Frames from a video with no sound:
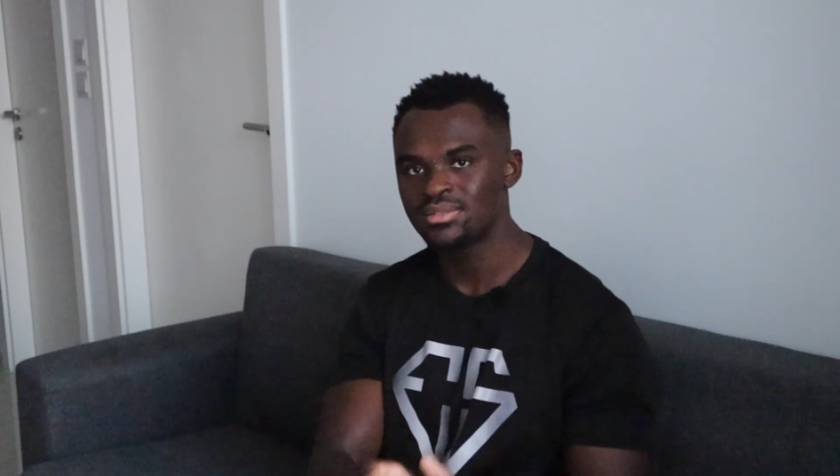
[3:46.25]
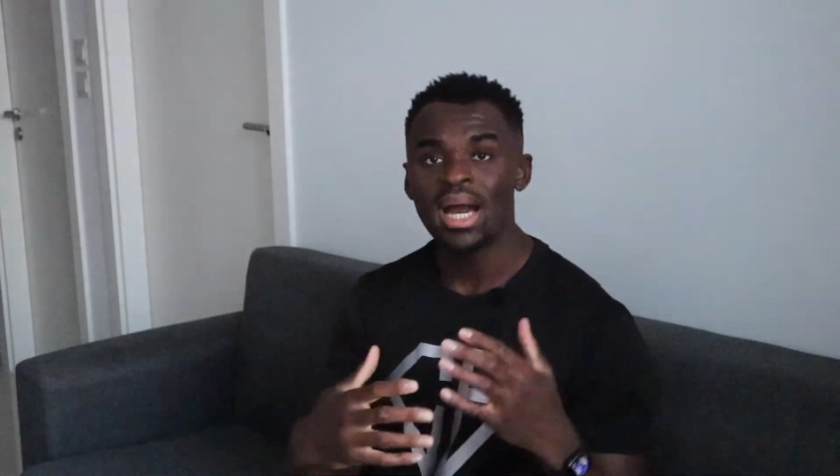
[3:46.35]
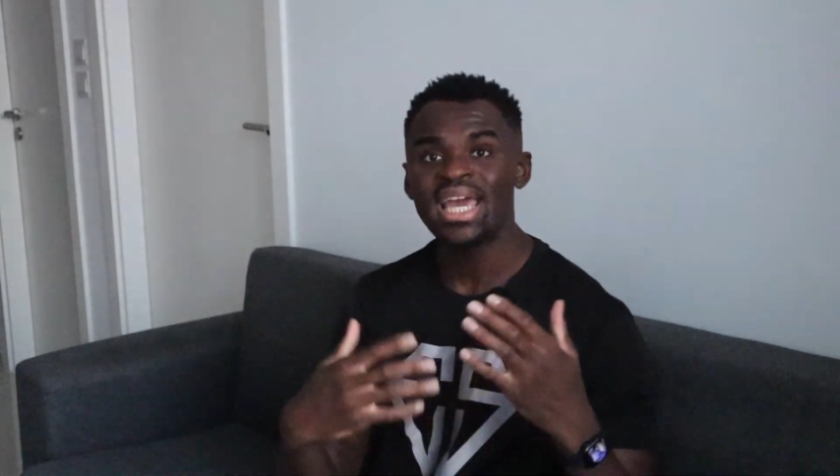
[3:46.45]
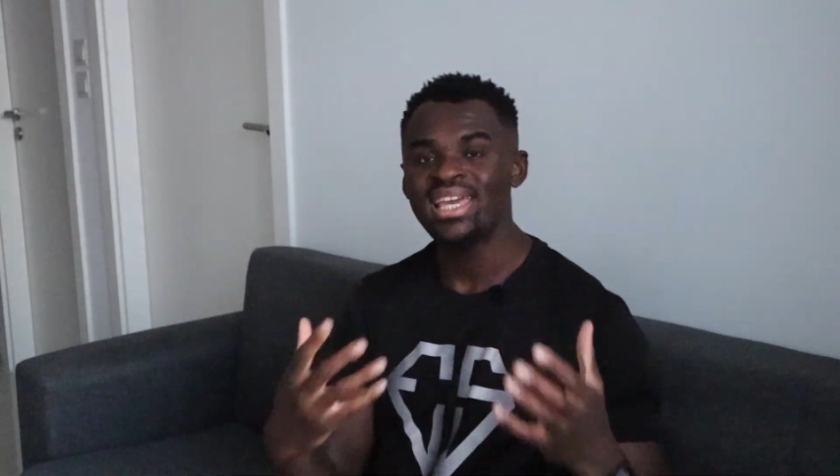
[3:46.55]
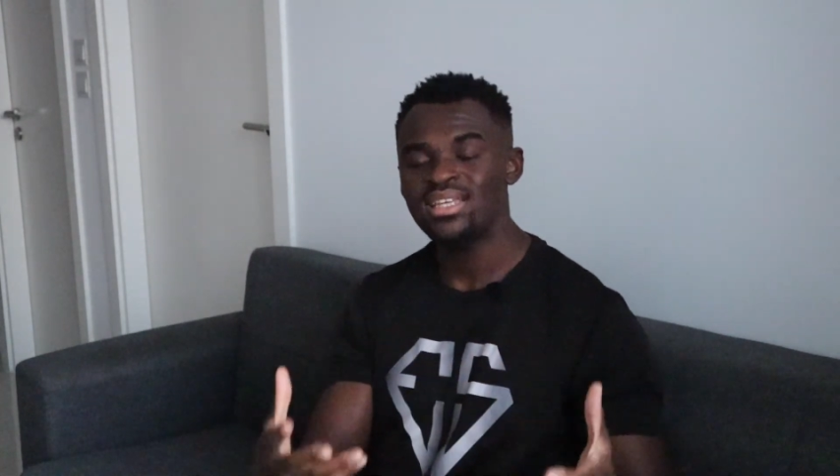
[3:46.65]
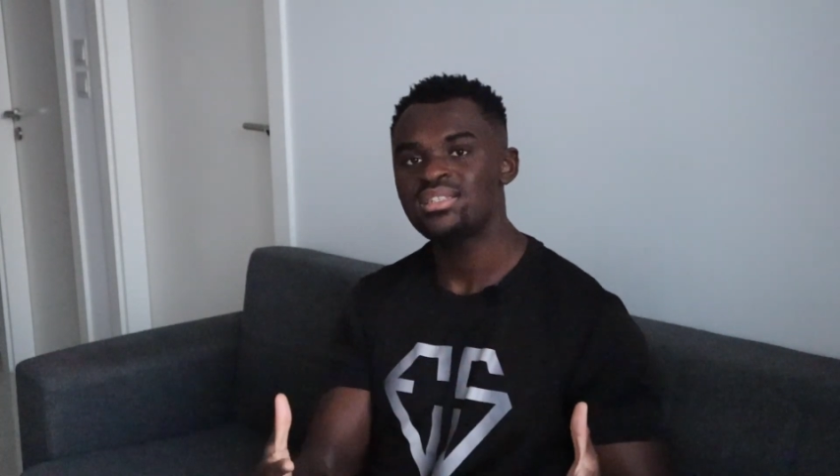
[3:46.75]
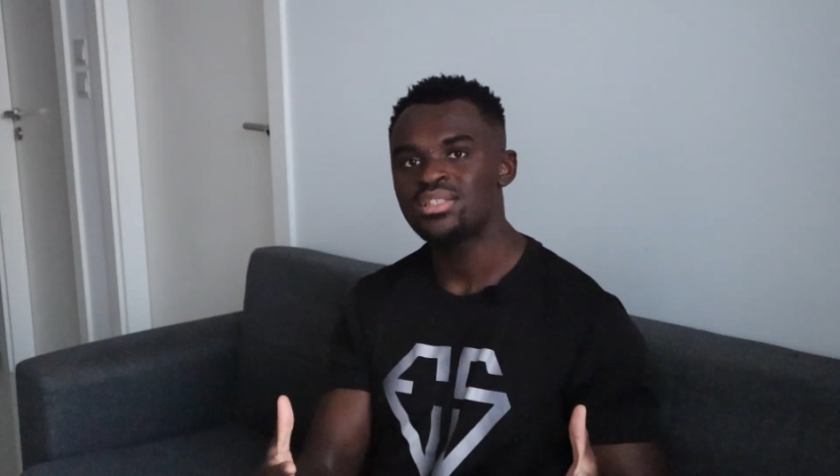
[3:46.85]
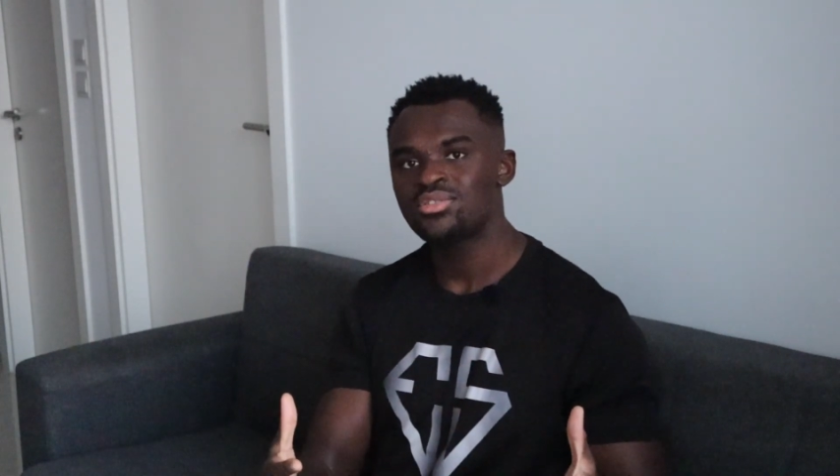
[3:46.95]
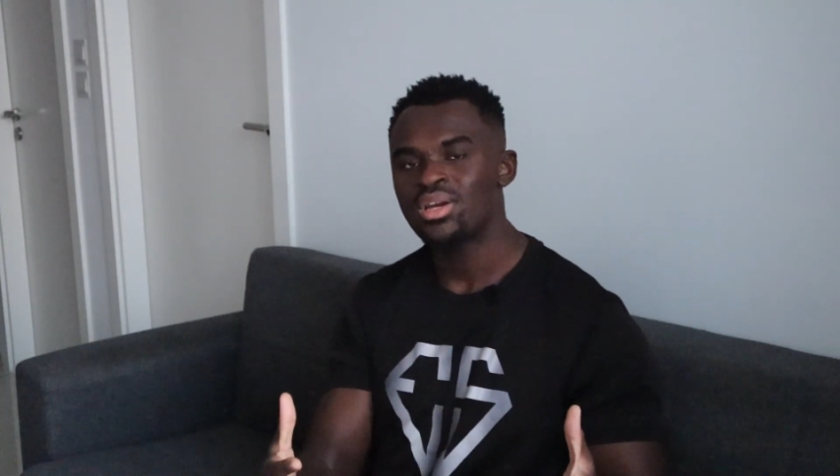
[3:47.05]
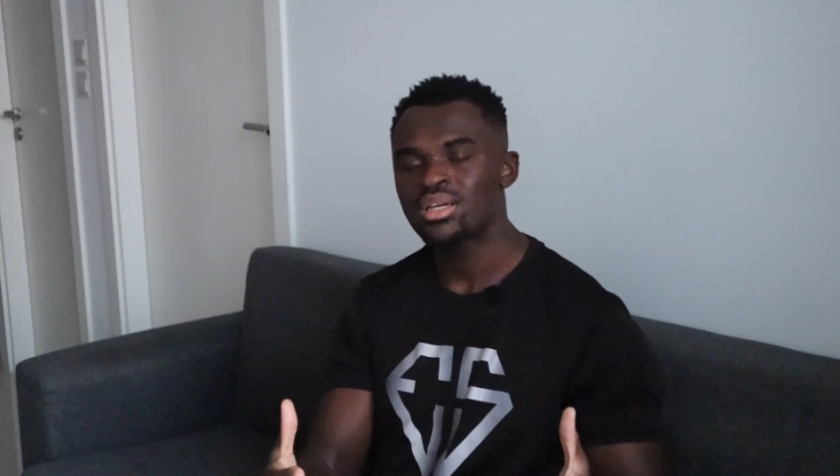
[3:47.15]
By easy
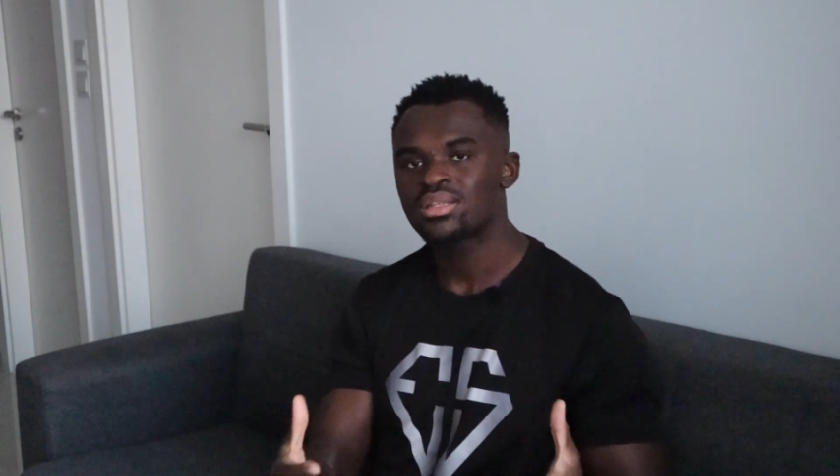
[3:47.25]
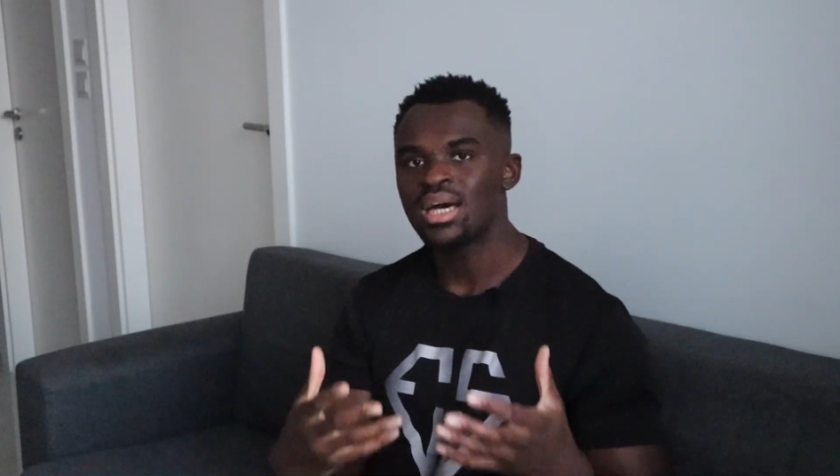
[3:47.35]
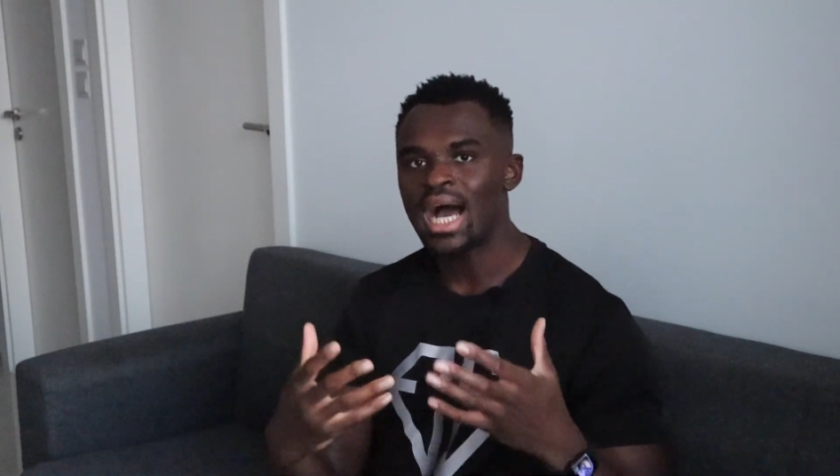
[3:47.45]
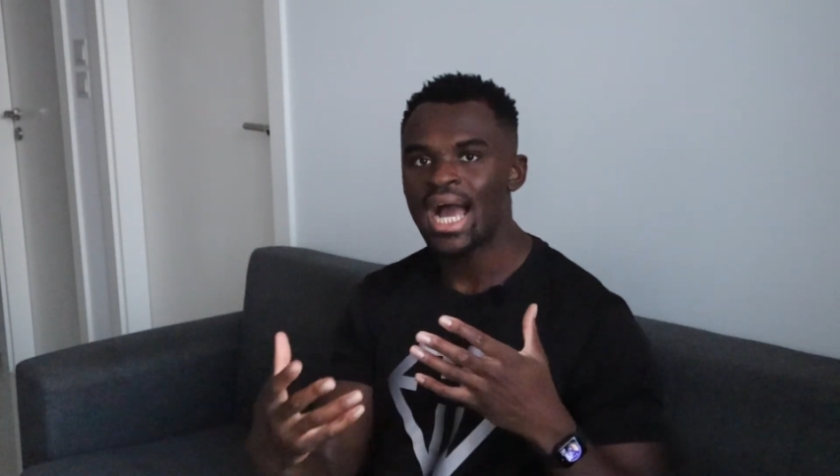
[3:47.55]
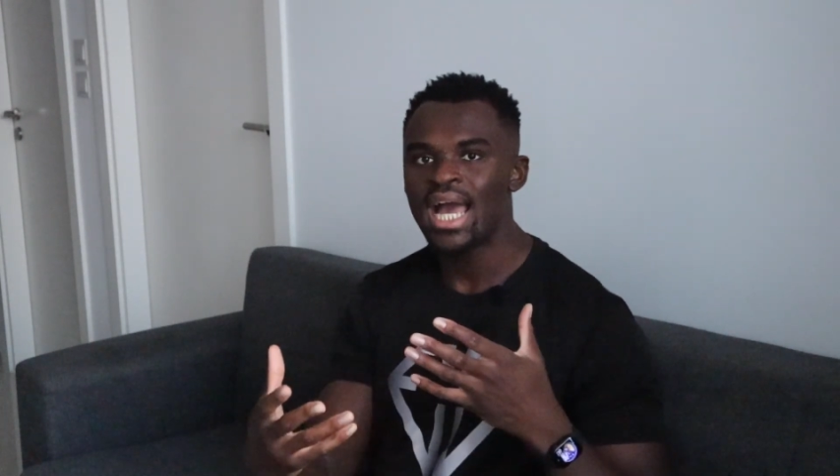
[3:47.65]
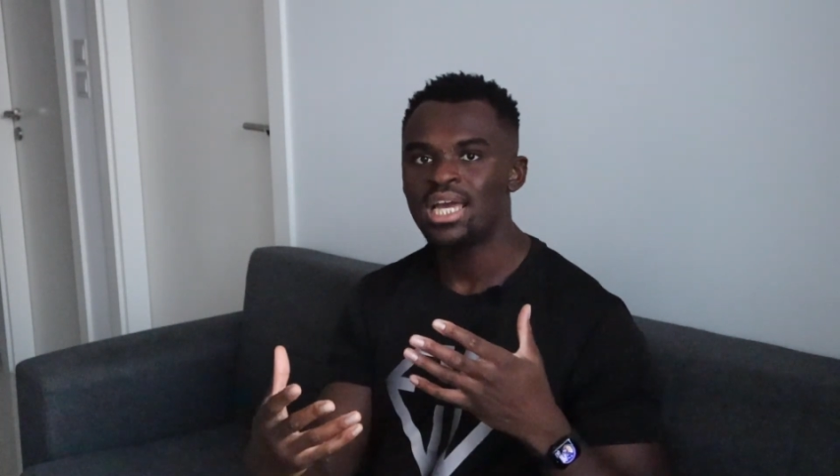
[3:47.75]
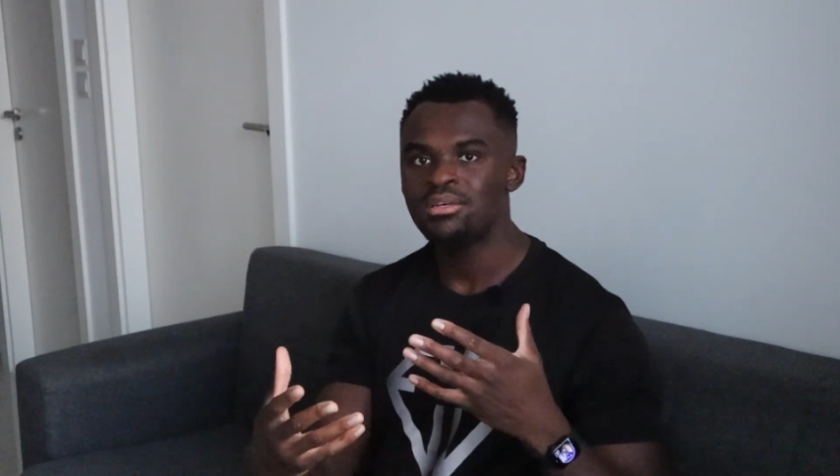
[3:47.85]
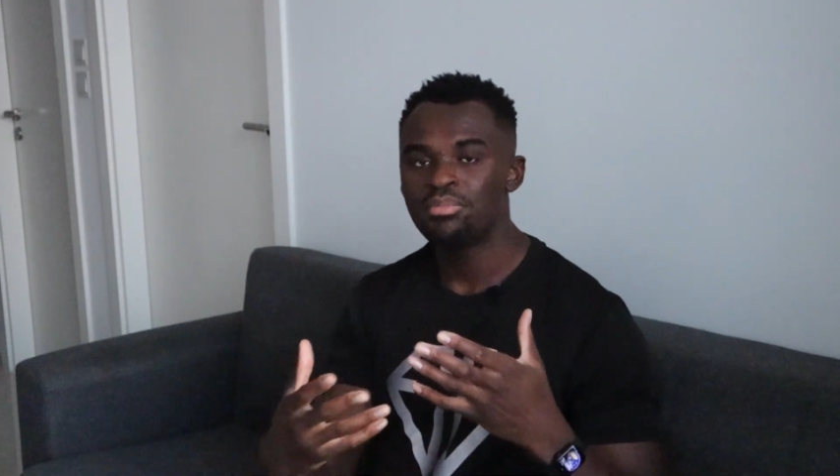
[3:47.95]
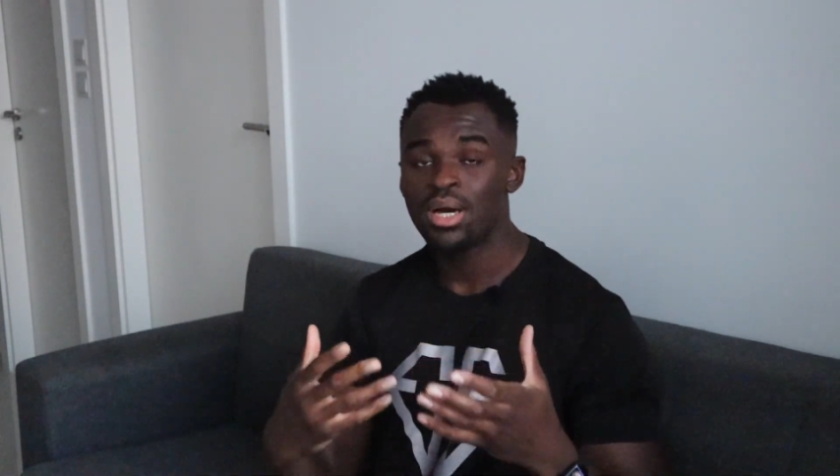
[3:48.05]
strength, I